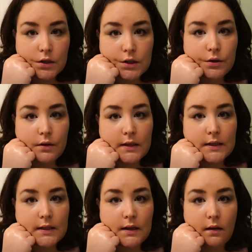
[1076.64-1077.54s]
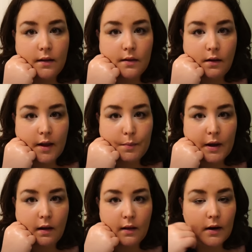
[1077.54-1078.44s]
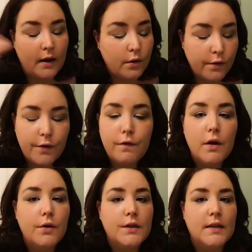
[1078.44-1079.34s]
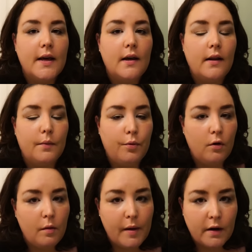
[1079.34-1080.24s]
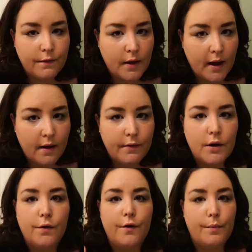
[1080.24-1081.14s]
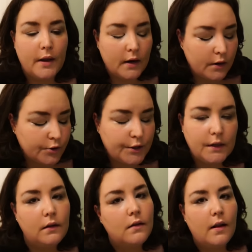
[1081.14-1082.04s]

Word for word: to the Stila and the Light palette. I don't know if you've noticed that, like pull them out if you have it or if you're panning your Stila and